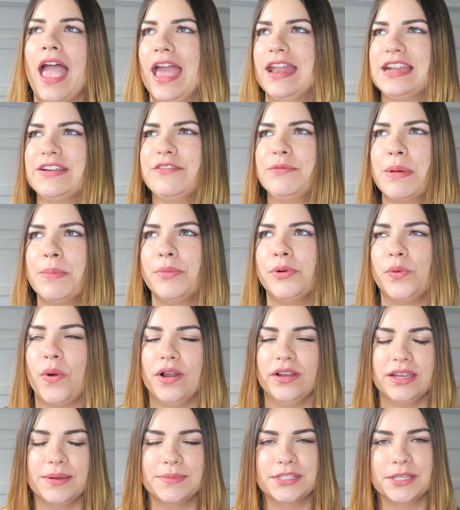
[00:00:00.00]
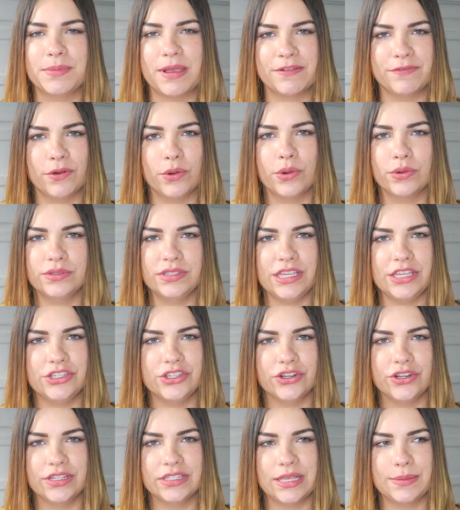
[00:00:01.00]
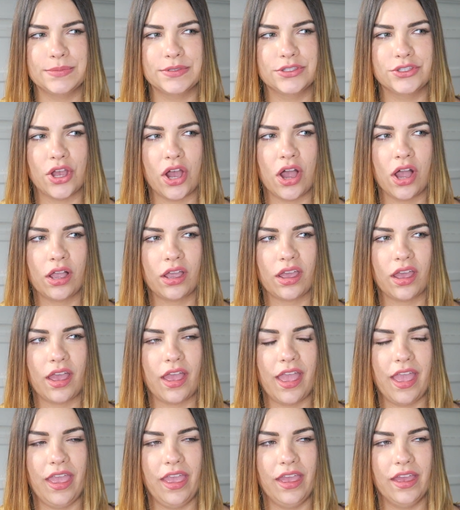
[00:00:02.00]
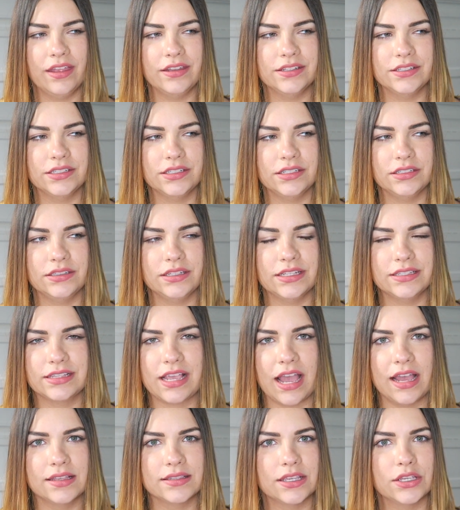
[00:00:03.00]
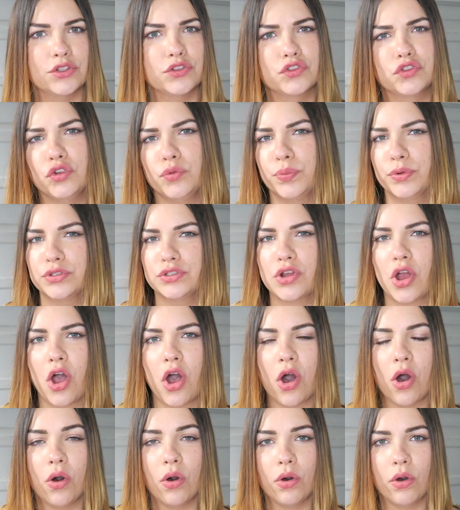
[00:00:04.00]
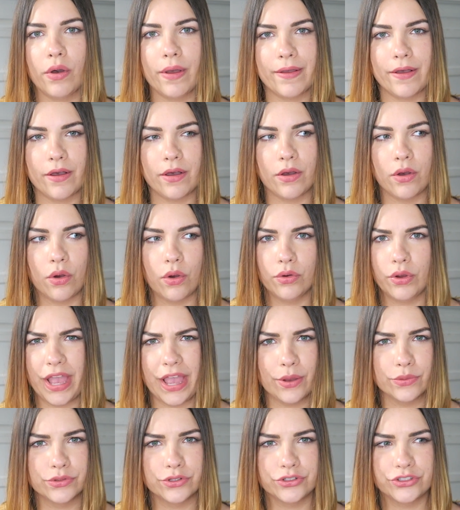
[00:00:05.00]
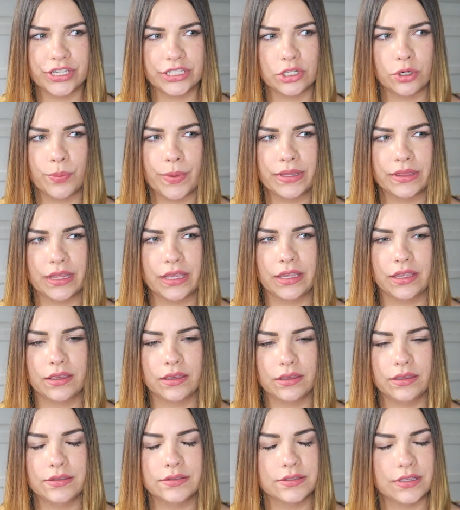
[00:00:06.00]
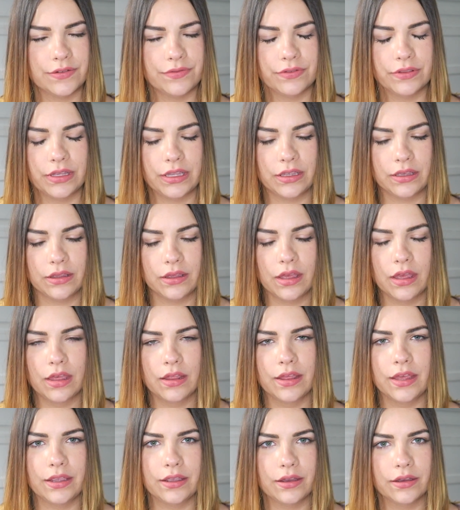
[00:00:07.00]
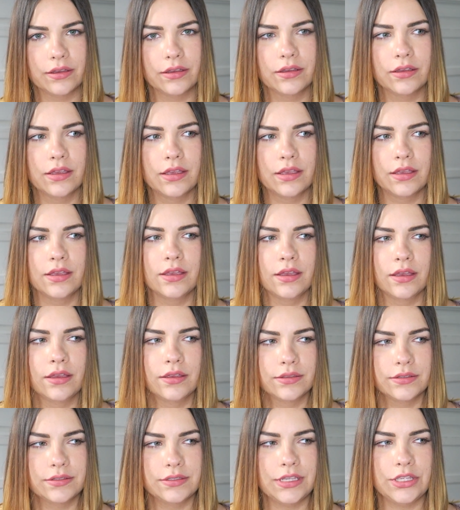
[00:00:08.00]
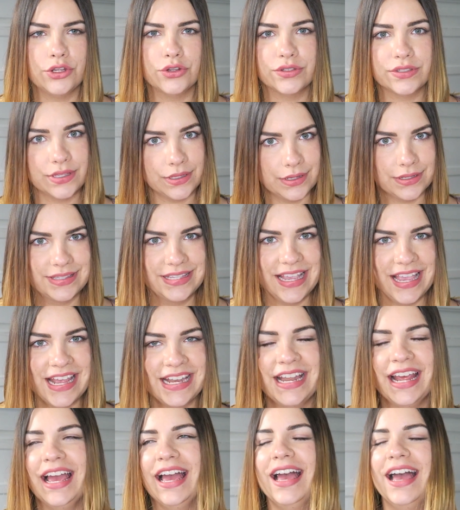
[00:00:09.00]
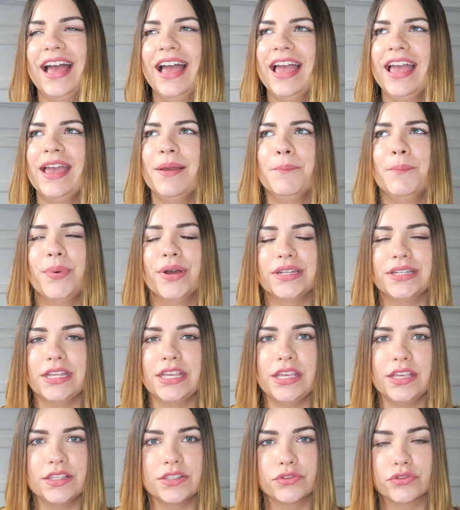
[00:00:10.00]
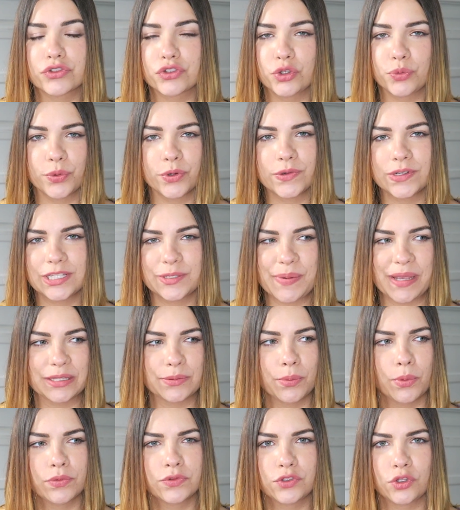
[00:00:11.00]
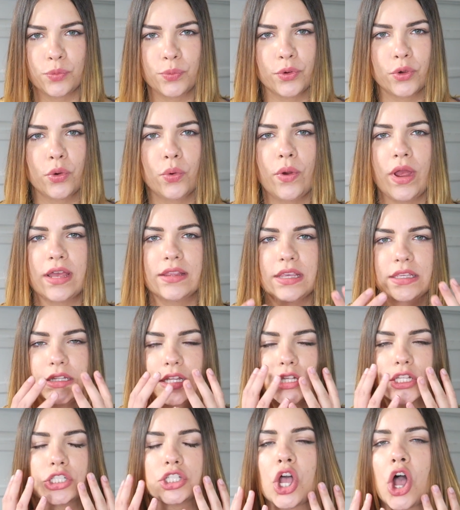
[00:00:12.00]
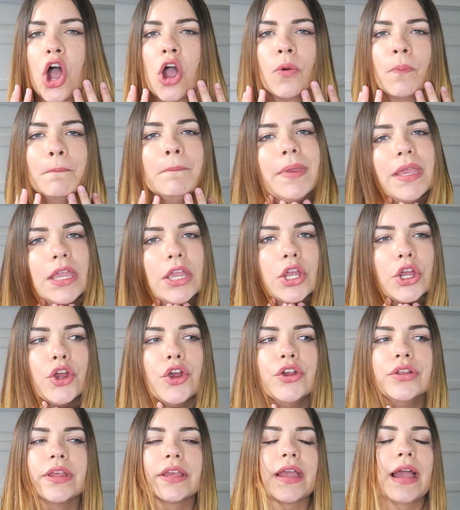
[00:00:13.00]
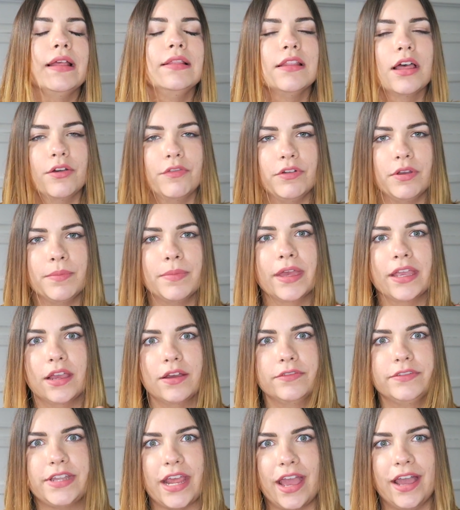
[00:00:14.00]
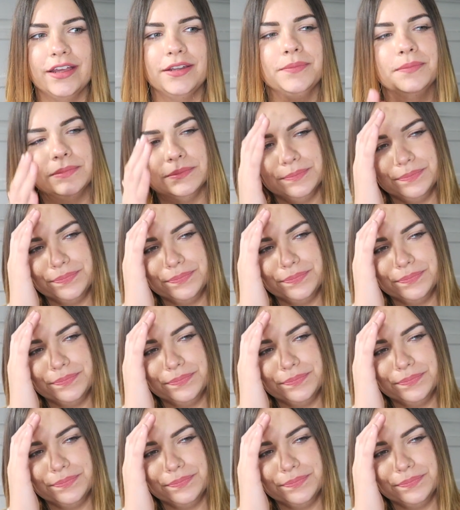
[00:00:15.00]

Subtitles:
And I remember walking up to my vocal teacher, his name's Doc, and this guy's like super tall, elder gentleman. Like, he's definitely like a senior citizen, but he's super respectable, super cool, had like this long beard. Like, I love him like a dad.